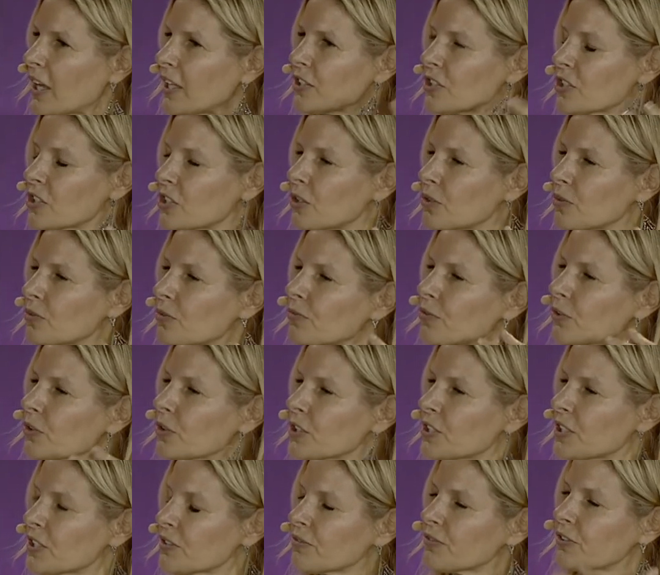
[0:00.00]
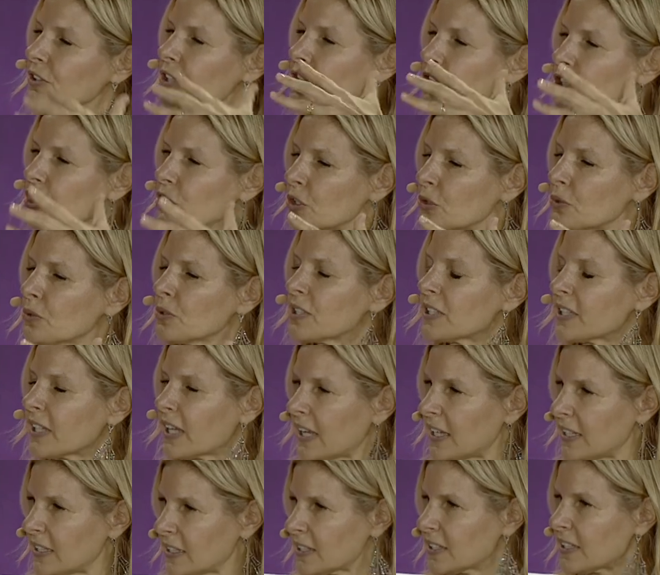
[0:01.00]
And so for different use
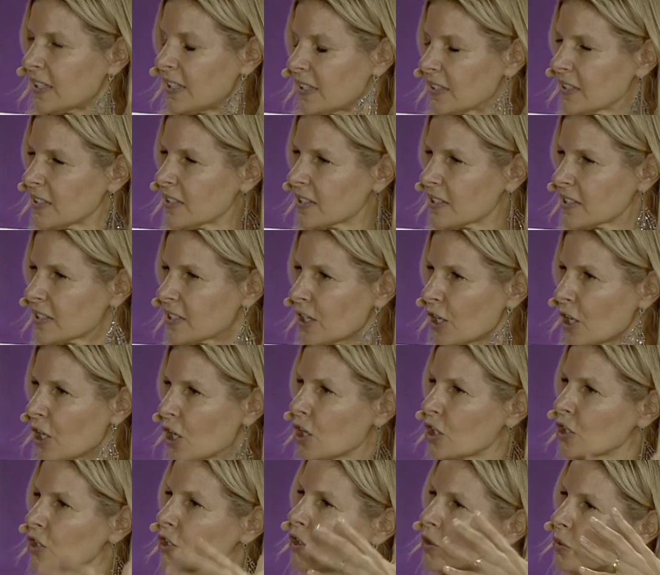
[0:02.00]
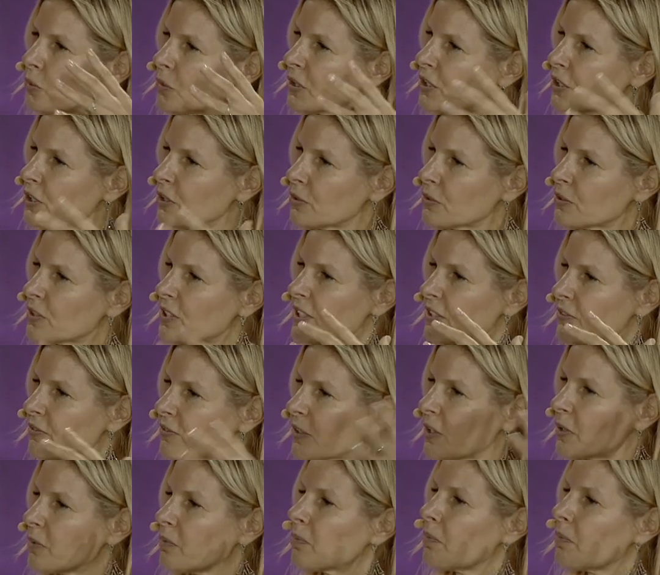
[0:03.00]
cases, you would use different